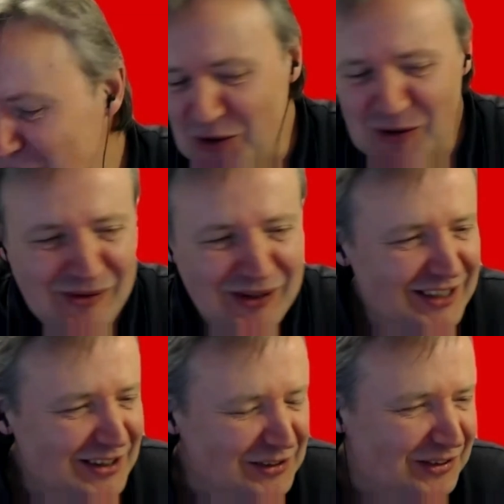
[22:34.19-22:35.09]
not sure my
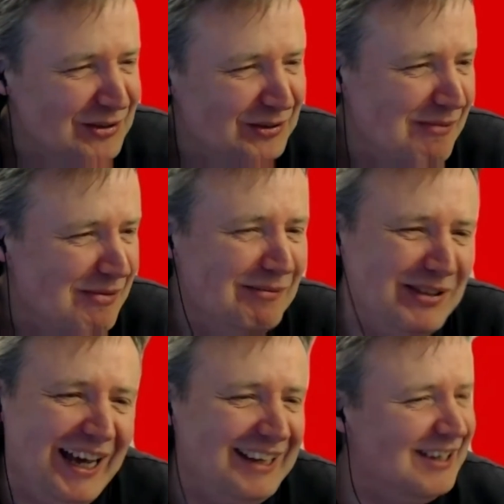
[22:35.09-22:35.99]
editing skills going to be up to
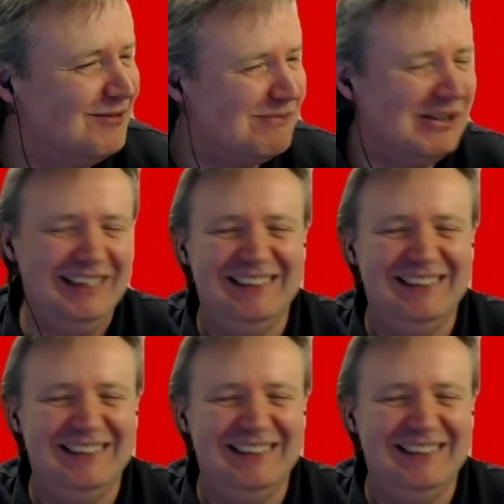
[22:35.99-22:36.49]
that level, but